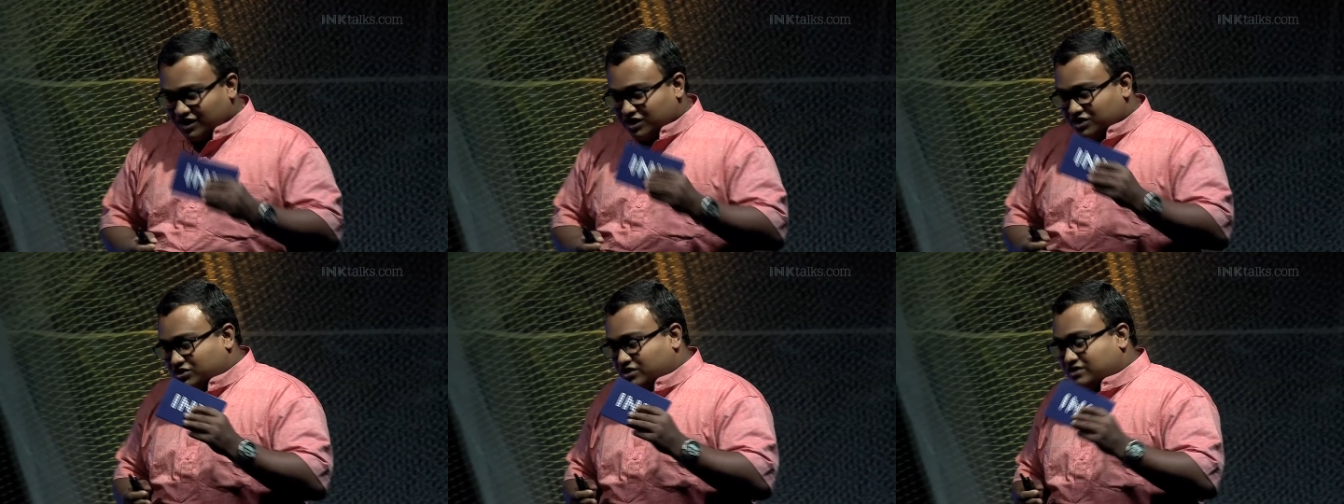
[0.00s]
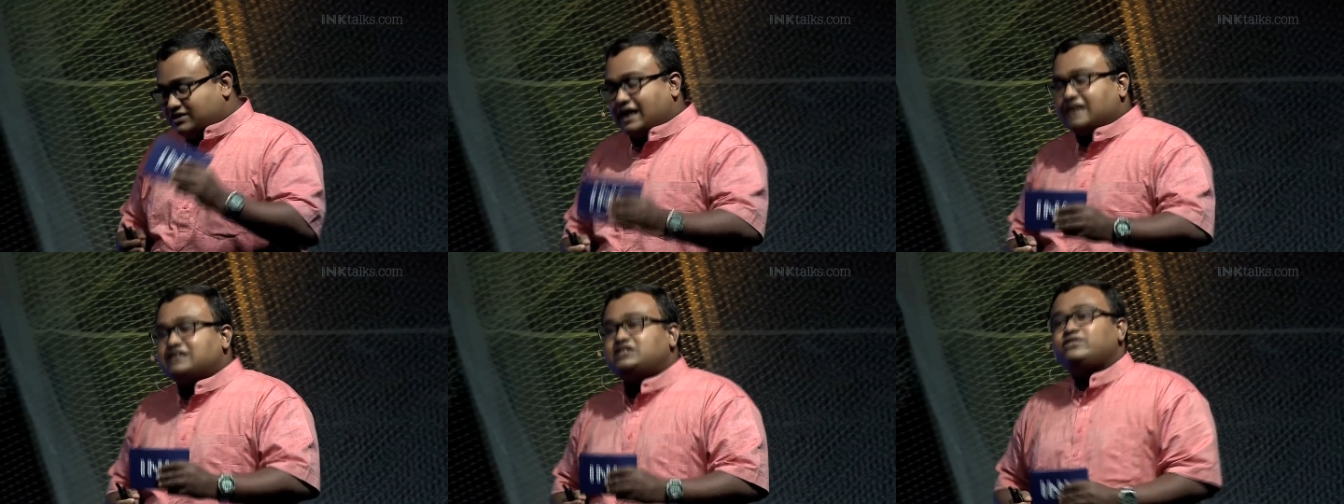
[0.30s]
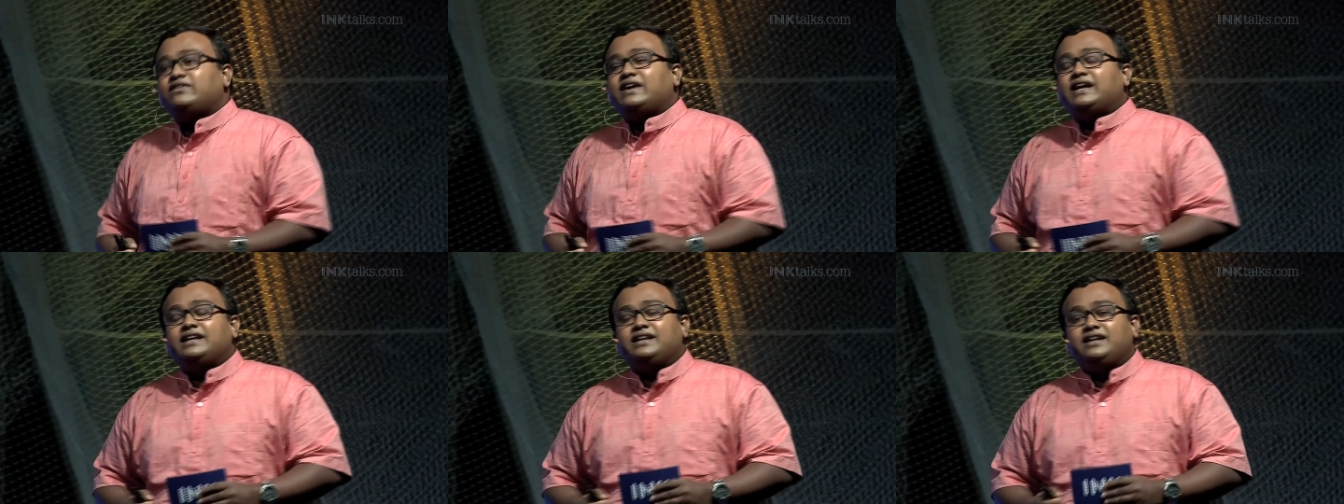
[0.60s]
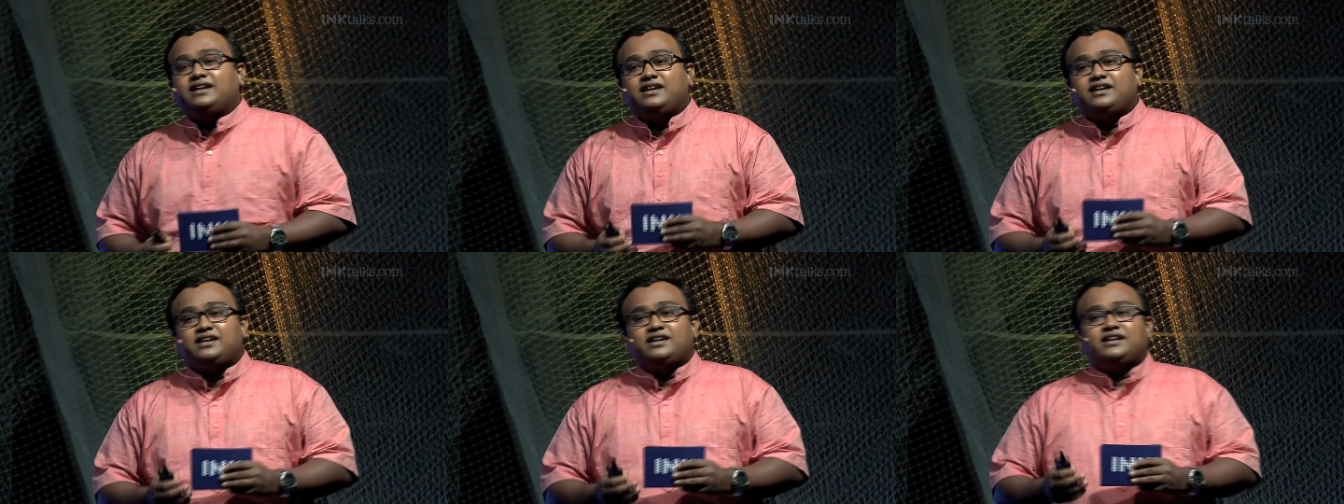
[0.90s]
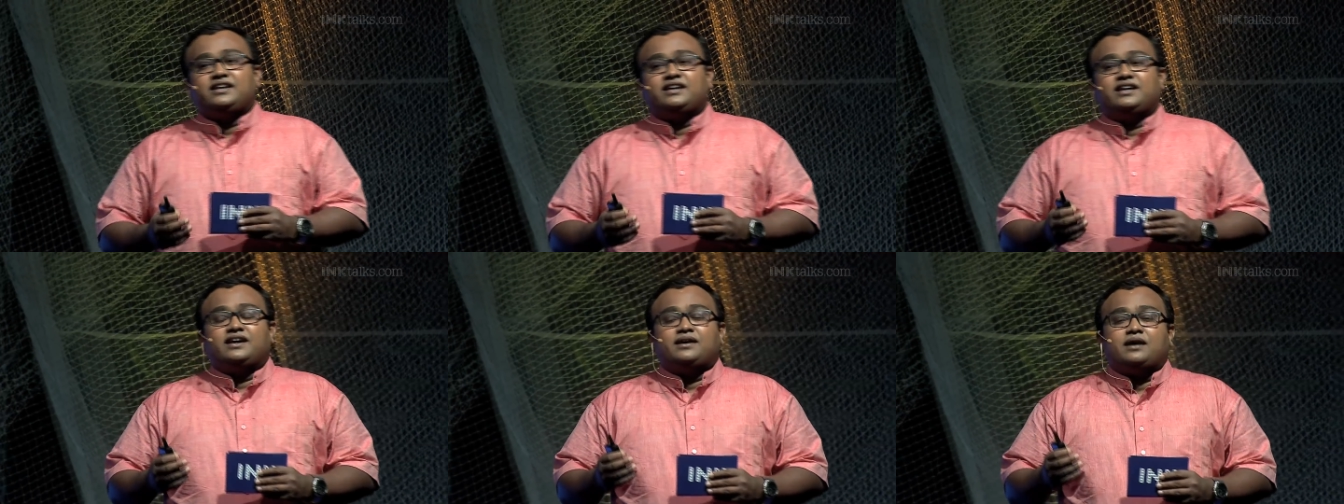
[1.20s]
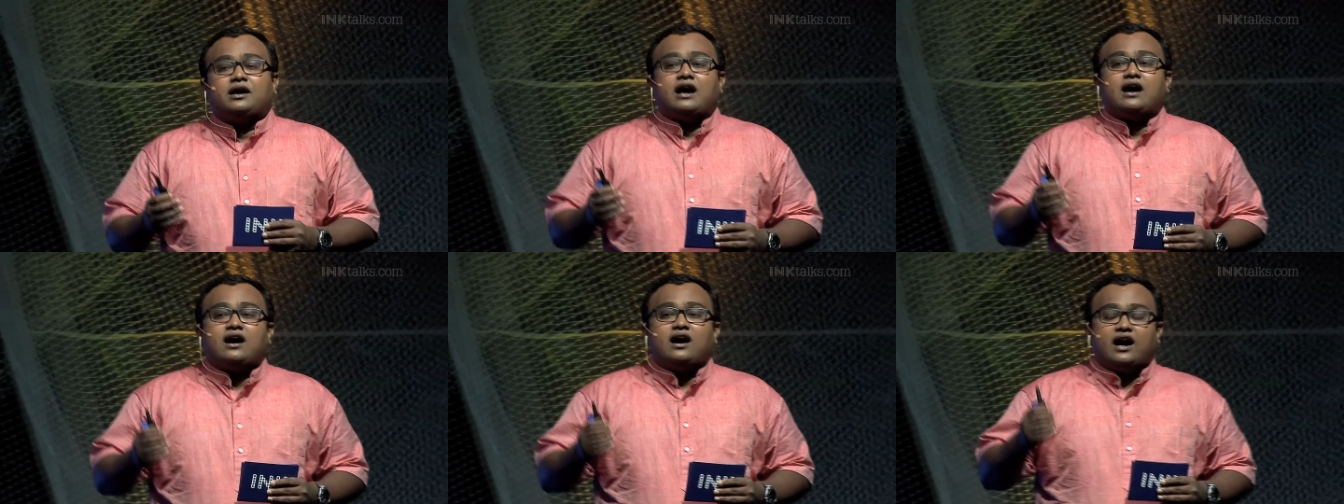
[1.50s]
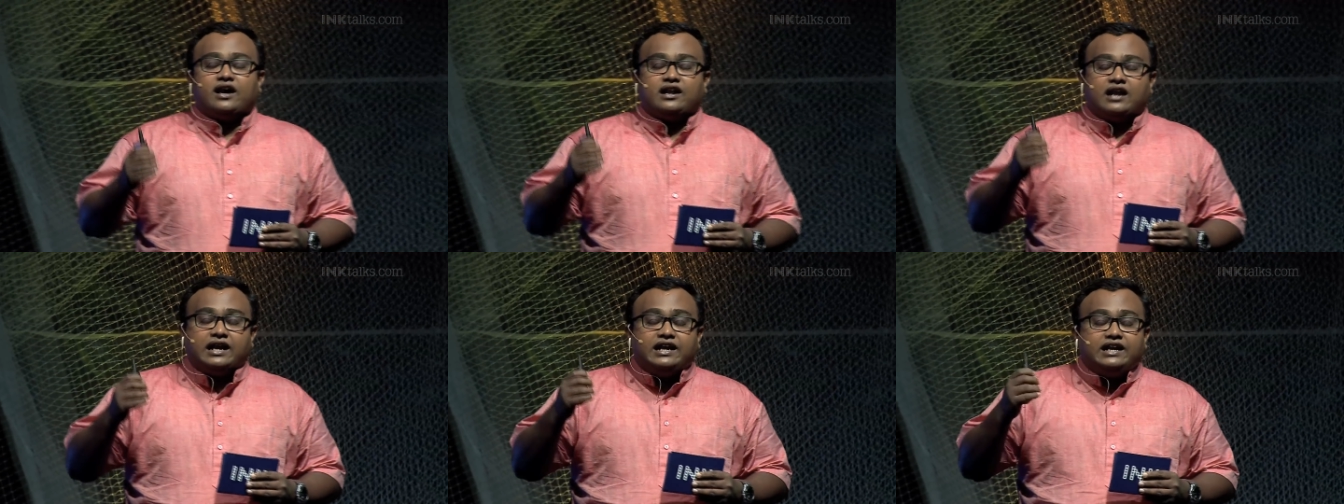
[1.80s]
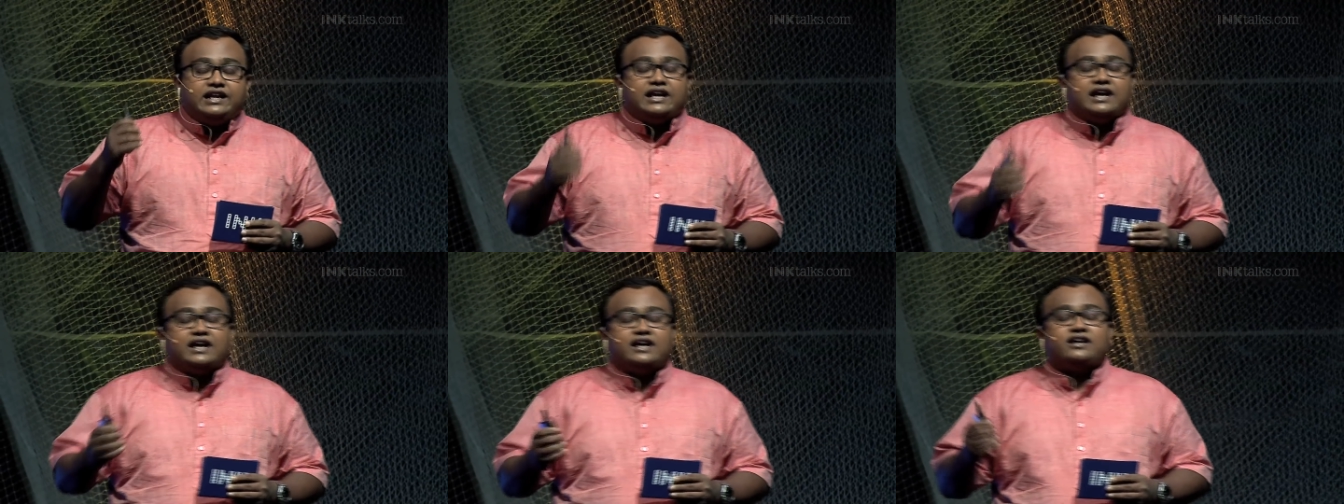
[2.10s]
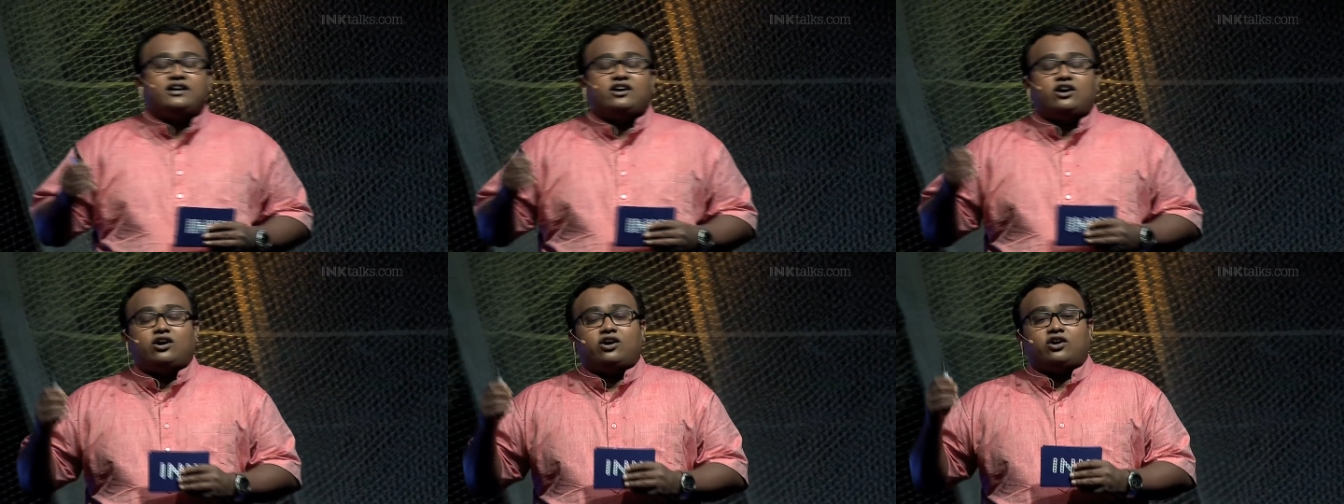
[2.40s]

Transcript: So that's when our idea